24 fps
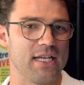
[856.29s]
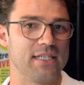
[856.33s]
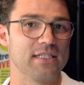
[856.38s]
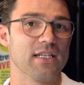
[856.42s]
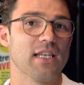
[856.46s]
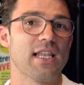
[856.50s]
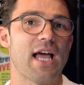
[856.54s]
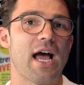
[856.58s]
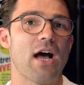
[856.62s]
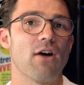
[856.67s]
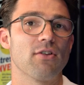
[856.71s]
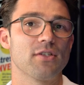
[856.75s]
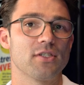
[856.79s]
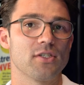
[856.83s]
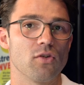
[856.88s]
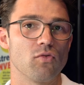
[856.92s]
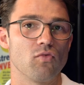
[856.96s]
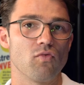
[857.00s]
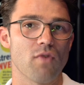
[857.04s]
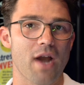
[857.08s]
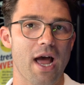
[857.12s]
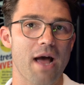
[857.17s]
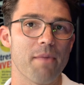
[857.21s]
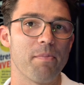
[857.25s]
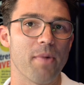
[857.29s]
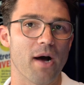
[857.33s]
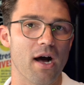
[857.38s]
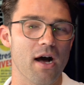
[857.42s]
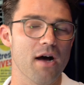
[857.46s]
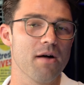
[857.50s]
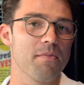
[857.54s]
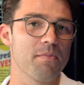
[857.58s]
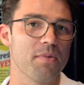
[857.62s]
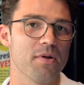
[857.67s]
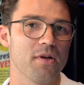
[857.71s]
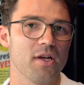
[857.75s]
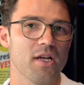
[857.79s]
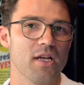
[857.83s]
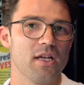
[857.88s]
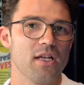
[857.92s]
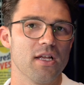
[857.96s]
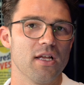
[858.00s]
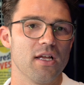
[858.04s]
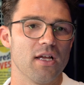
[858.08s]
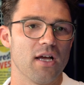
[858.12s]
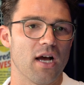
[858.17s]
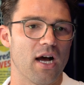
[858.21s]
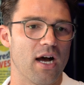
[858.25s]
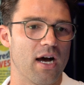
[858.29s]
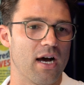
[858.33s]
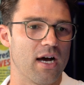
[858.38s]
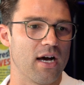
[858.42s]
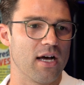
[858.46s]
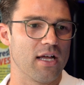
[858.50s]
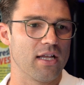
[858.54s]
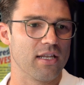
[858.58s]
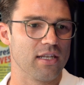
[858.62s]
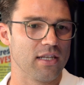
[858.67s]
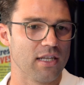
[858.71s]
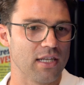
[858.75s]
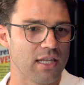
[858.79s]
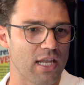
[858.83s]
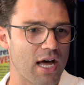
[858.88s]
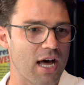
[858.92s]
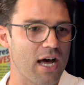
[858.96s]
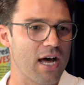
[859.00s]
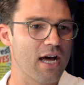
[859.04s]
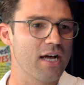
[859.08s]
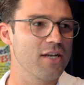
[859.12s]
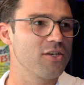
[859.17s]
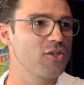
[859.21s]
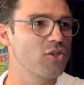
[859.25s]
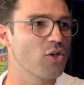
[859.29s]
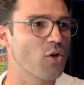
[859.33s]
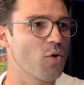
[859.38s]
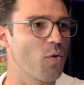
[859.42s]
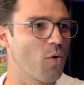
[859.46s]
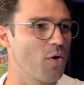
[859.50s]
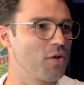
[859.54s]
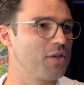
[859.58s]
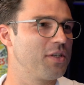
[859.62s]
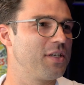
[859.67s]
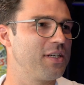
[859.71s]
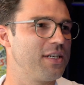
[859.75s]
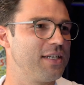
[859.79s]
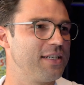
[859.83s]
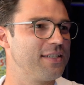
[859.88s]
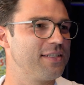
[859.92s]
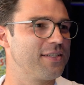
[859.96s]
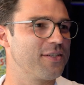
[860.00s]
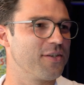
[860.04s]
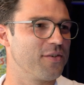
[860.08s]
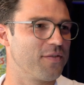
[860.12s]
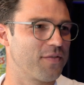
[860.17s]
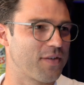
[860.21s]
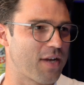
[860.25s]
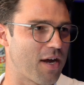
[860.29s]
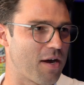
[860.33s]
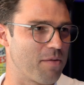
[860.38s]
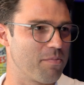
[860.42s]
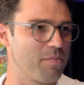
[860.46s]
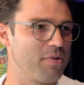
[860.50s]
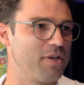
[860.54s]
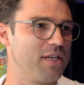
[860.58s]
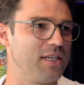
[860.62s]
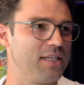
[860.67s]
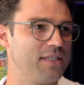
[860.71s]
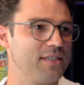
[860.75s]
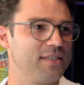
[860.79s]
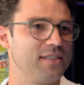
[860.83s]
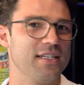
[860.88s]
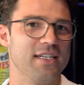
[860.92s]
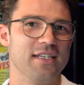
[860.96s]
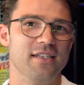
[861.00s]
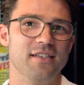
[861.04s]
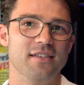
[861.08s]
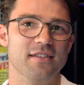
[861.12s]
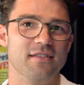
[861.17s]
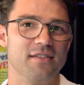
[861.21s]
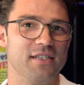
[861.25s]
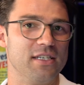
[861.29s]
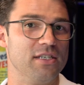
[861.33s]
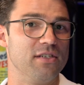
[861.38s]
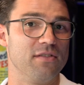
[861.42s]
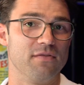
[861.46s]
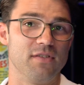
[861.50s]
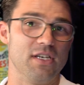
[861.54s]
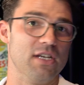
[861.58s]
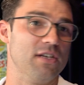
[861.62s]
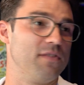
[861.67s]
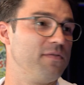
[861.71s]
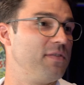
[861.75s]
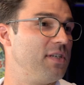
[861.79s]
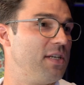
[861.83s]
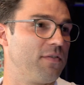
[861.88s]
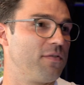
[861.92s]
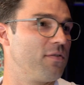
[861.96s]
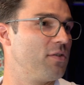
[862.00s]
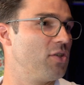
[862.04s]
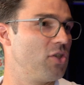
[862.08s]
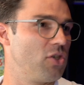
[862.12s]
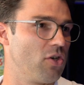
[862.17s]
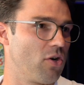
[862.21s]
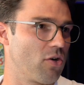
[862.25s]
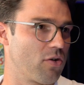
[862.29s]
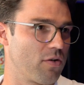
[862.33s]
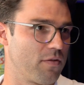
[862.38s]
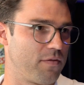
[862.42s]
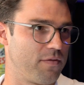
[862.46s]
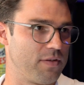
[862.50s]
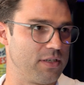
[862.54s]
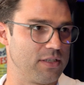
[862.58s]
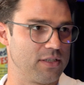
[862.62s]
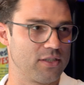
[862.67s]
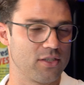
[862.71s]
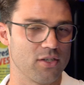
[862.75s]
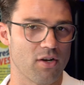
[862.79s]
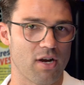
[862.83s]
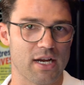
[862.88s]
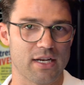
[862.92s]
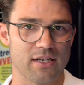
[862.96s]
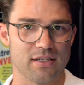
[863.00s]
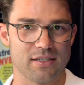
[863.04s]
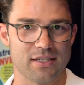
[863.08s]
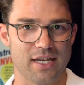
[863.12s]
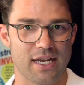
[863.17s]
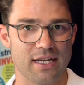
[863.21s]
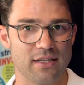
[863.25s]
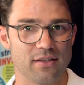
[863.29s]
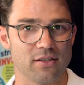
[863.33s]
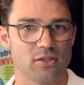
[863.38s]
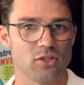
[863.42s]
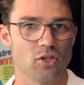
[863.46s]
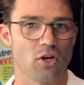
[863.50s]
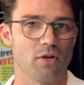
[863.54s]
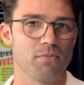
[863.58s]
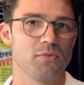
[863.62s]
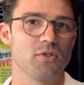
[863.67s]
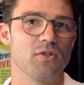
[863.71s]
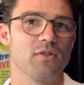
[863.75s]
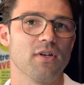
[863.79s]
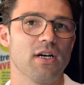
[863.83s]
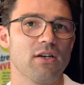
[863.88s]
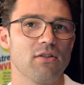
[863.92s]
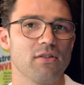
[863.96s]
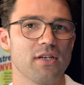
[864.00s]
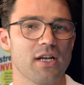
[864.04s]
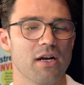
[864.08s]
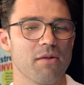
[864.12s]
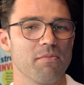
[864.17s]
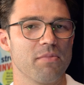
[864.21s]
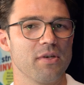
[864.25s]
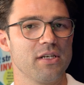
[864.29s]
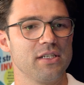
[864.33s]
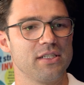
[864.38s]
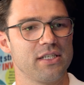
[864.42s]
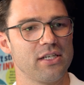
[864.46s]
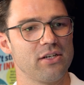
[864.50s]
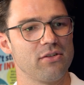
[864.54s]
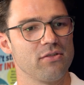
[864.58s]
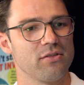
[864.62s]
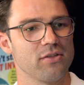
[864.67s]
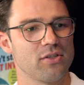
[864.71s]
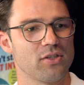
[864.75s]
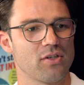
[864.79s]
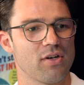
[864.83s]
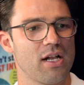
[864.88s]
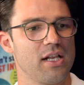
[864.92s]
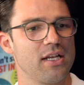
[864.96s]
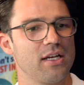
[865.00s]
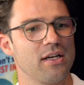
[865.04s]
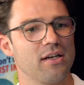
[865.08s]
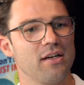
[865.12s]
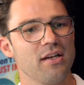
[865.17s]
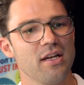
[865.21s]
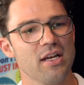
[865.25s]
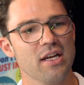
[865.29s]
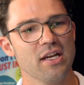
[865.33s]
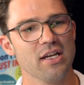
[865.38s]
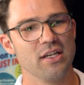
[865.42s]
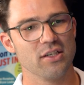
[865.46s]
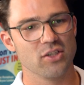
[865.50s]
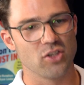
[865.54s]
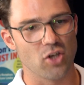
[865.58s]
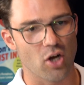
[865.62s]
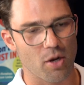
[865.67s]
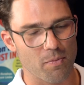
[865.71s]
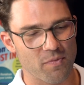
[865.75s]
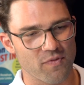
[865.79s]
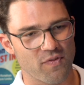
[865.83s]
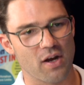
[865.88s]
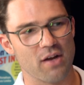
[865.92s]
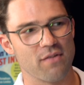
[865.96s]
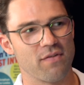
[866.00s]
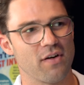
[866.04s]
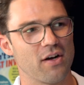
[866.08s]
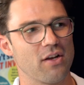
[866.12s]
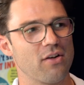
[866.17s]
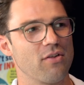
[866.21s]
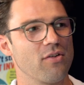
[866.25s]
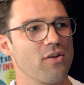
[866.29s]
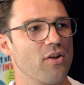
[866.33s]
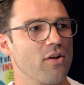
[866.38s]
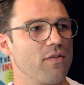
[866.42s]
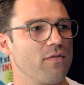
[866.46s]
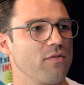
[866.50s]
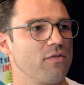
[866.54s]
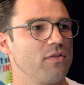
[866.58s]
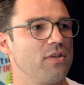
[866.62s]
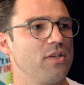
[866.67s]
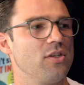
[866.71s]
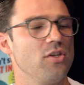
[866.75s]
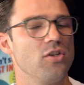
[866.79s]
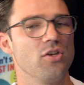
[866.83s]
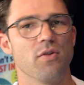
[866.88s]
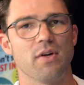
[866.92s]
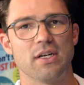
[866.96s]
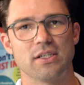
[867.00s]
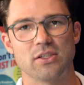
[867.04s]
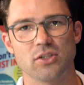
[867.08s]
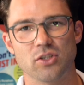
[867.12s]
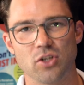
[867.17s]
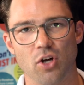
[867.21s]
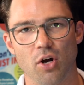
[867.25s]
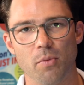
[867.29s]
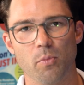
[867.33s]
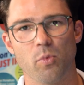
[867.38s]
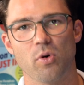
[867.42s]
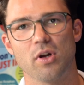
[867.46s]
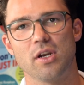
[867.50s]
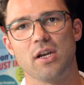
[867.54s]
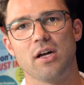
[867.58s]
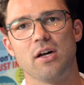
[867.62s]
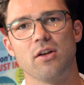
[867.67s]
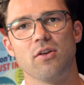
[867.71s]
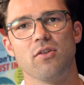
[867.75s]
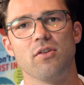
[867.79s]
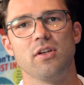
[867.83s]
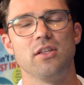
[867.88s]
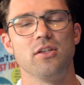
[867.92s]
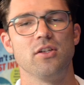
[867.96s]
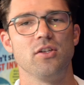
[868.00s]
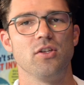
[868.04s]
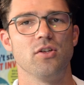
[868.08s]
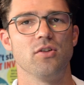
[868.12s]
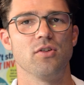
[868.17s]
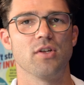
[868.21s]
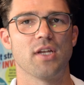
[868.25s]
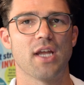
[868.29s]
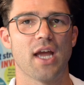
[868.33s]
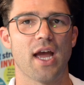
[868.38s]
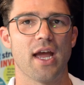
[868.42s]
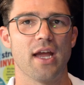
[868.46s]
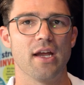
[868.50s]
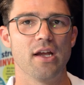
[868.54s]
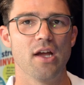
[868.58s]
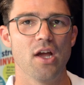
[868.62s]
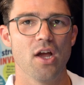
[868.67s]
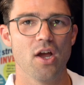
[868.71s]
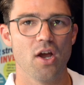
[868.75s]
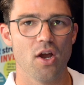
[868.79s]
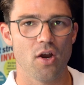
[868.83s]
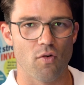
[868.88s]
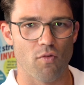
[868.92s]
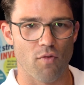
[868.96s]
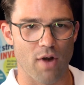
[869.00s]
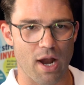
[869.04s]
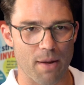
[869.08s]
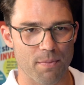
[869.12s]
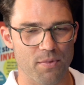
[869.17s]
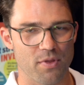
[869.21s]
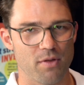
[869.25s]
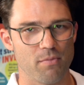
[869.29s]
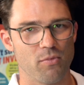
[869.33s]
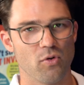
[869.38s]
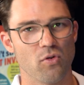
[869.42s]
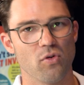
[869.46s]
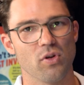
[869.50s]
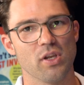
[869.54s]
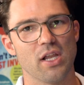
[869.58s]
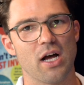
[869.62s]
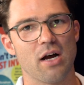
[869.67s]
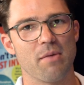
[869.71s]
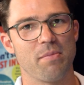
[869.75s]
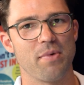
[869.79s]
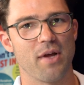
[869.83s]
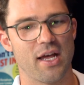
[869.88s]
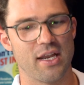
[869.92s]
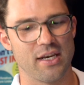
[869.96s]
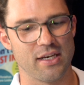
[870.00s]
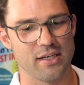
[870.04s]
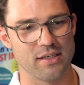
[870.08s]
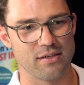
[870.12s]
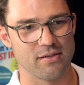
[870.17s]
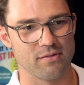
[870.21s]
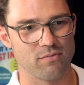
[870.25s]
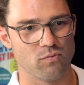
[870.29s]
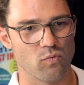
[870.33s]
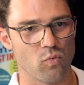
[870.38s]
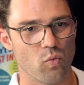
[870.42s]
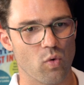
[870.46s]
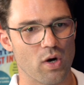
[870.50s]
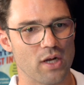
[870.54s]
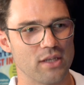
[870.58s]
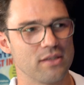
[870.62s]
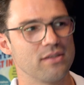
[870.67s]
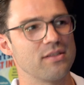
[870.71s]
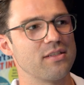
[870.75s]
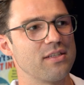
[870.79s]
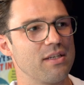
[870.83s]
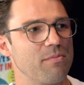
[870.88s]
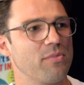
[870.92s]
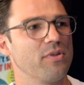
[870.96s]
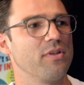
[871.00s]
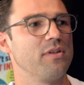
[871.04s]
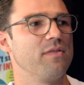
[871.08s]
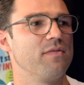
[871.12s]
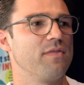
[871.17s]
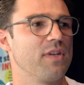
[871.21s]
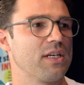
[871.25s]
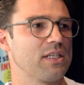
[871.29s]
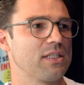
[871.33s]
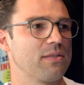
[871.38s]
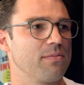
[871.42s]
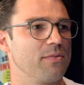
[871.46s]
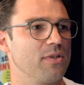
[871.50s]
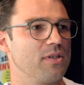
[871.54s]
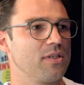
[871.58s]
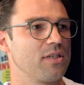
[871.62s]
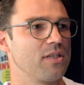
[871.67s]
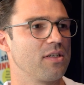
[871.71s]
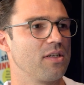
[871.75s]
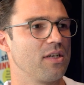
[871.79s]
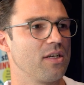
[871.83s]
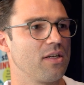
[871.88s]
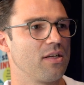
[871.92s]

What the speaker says: is allow us to wrap up large quantities of companies in different geographies. So I can take the top 200 companies here in Australia, top 500 over in the US, top 100 in the UK, wrap them all up, and in one simple investment,